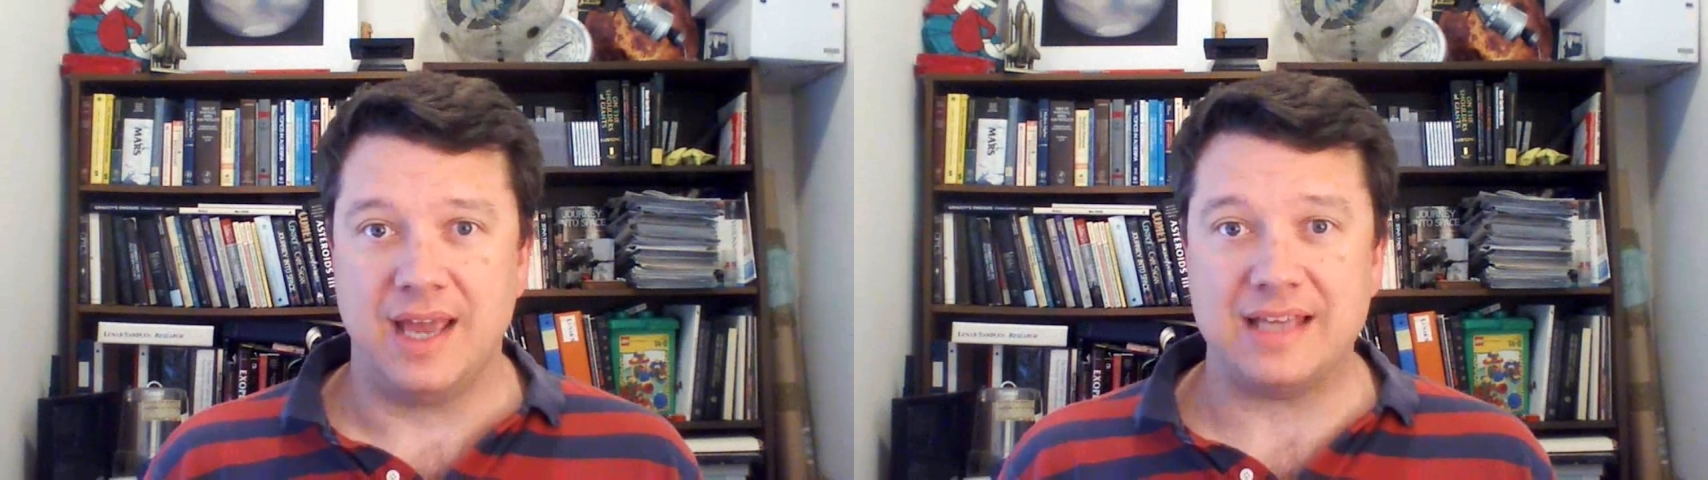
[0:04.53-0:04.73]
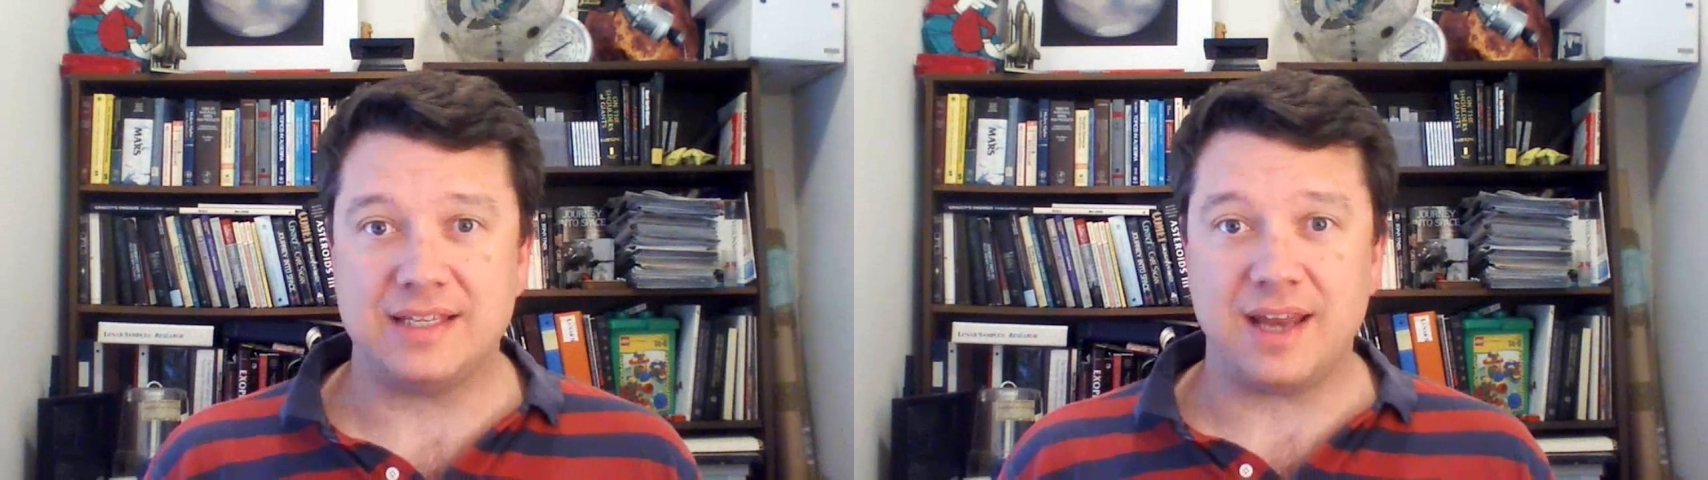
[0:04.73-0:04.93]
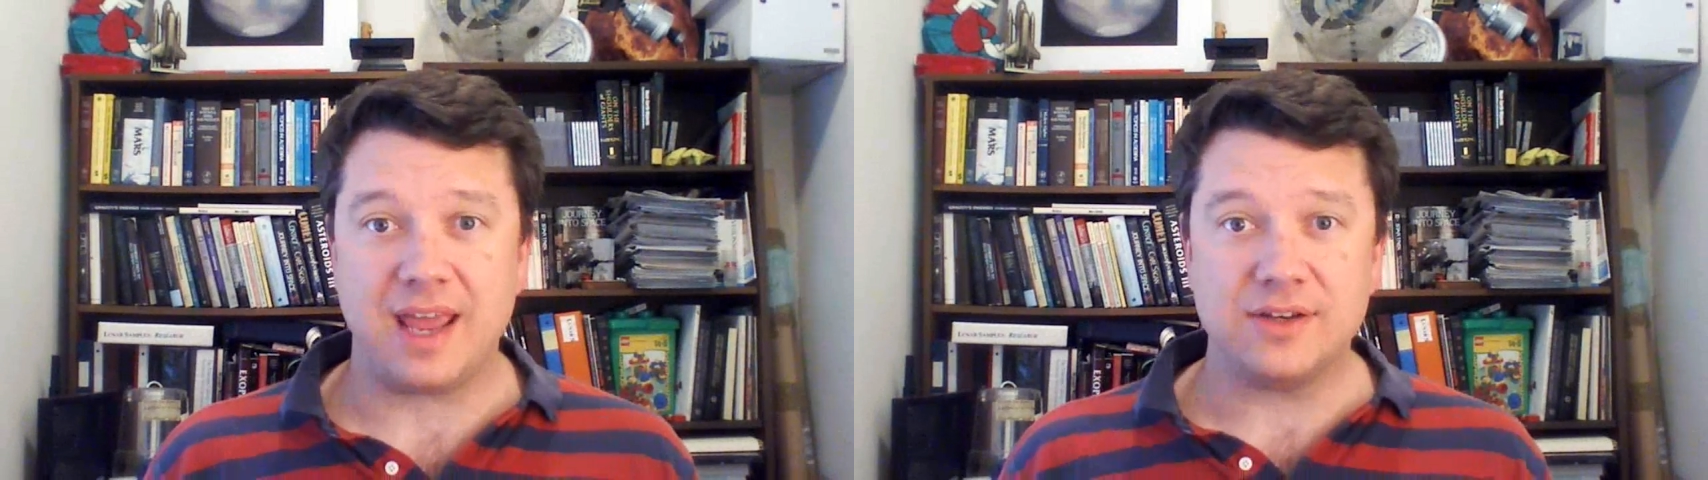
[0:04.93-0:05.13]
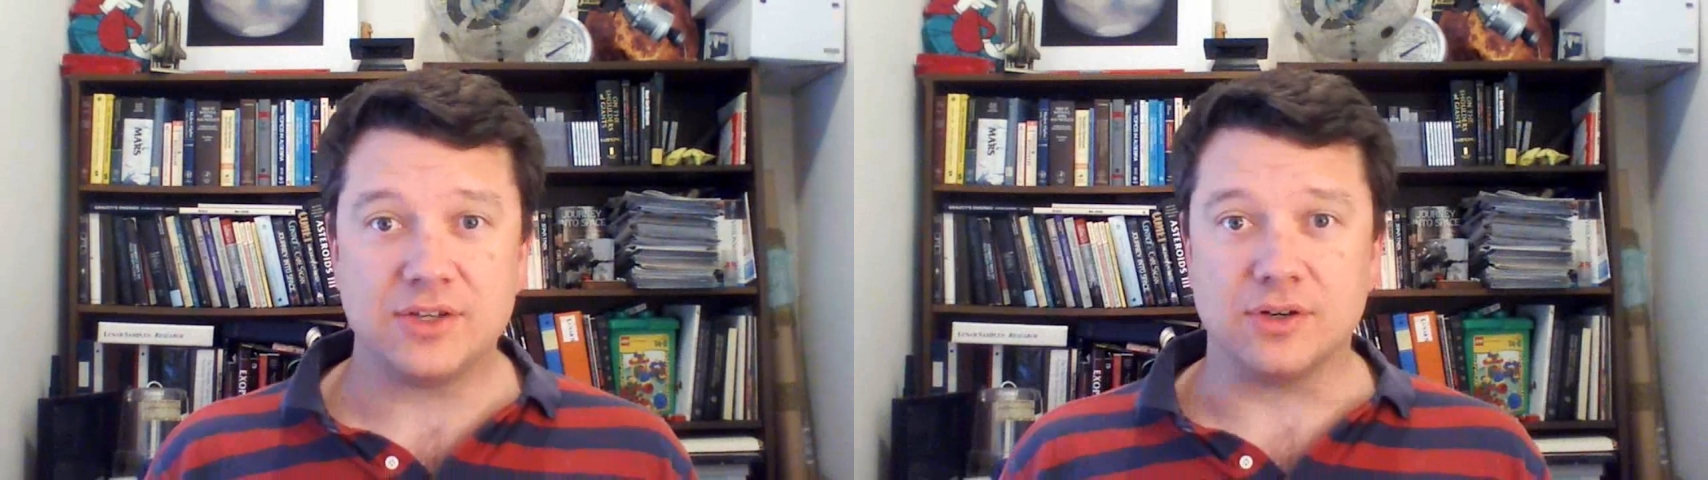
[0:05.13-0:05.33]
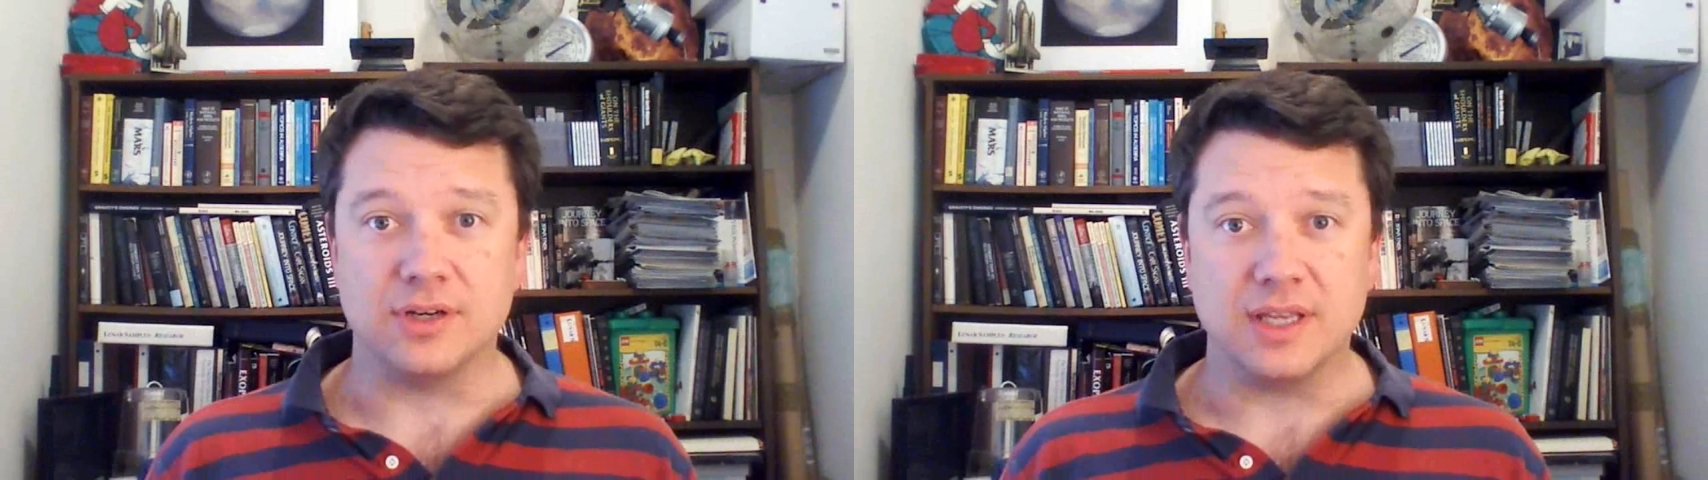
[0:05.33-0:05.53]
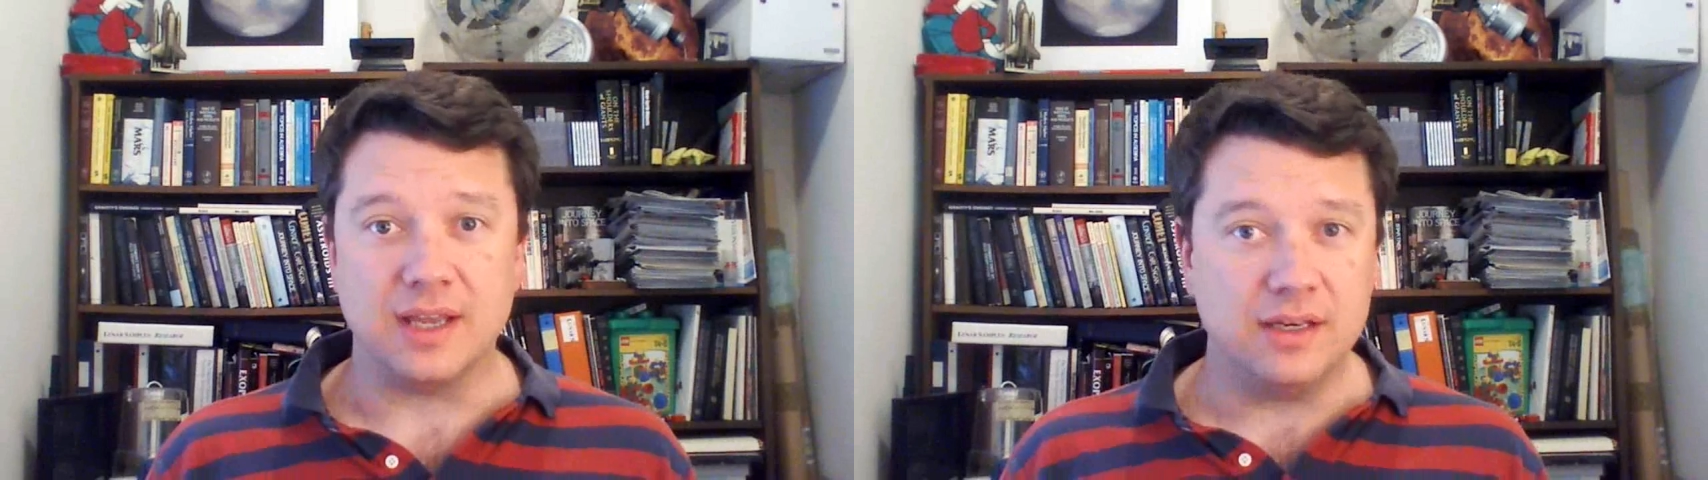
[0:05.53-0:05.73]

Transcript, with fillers: Has it entered